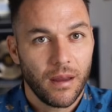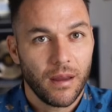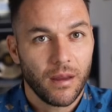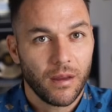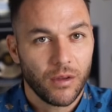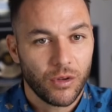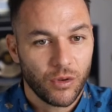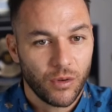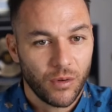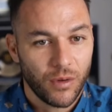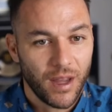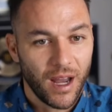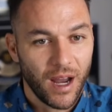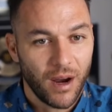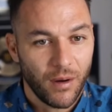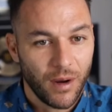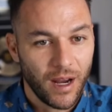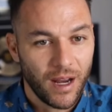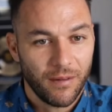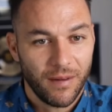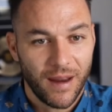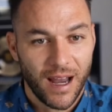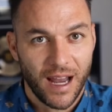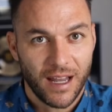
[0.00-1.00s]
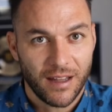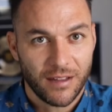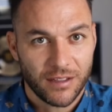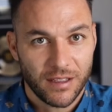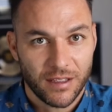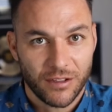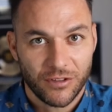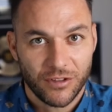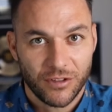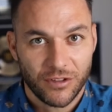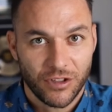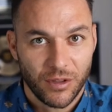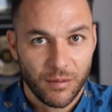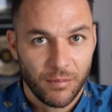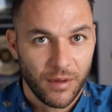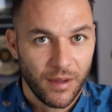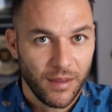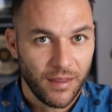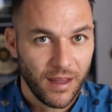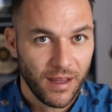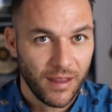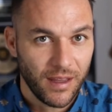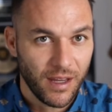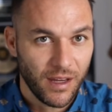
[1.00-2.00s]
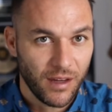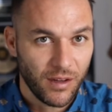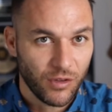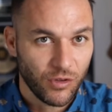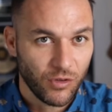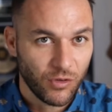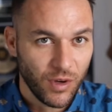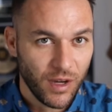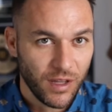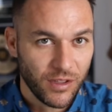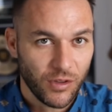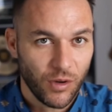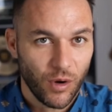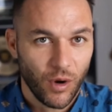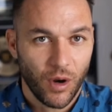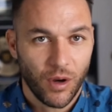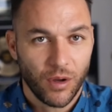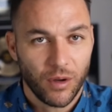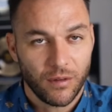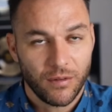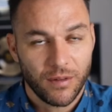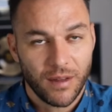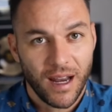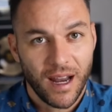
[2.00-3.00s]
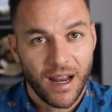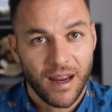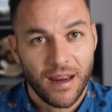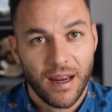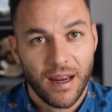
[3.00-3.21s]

You now have access to something that can address all of that,